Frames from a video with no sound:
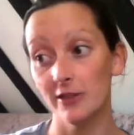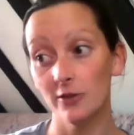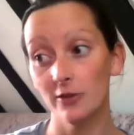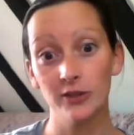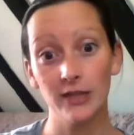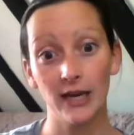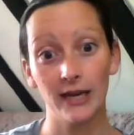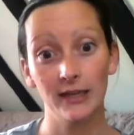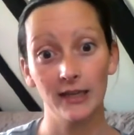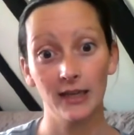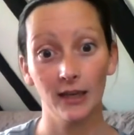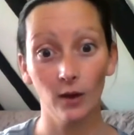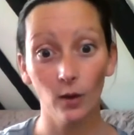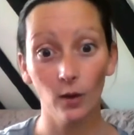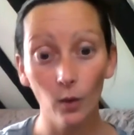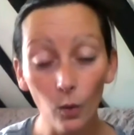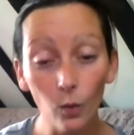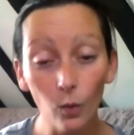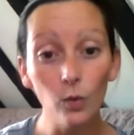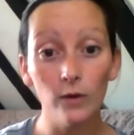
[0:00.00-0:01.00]
you're taking
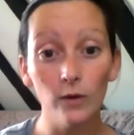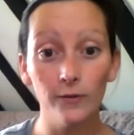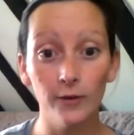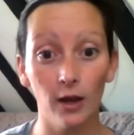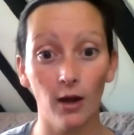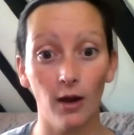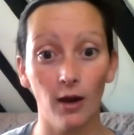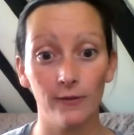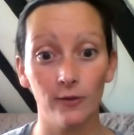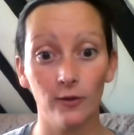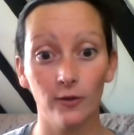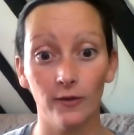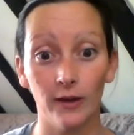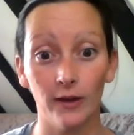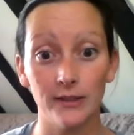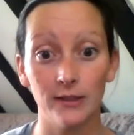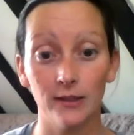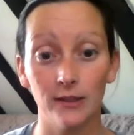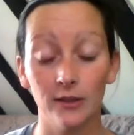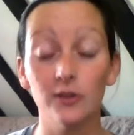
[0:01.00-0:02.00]
all of your lifelong
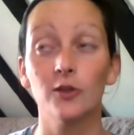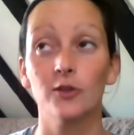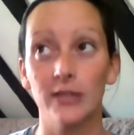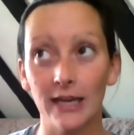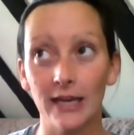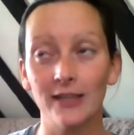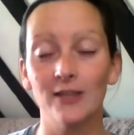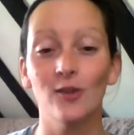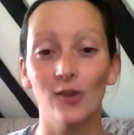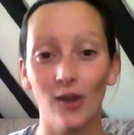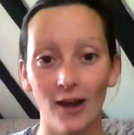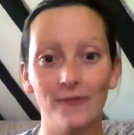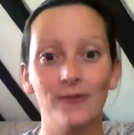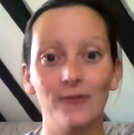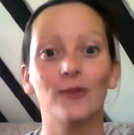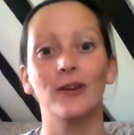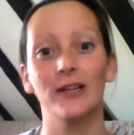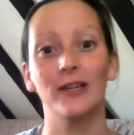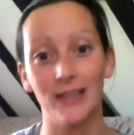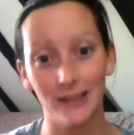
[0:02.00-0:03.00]

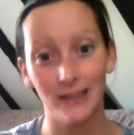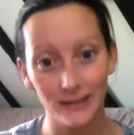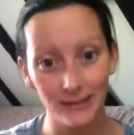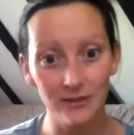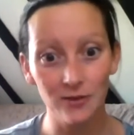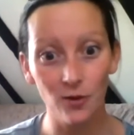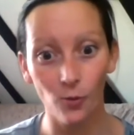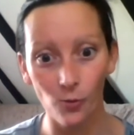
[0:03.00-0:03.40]
vitalities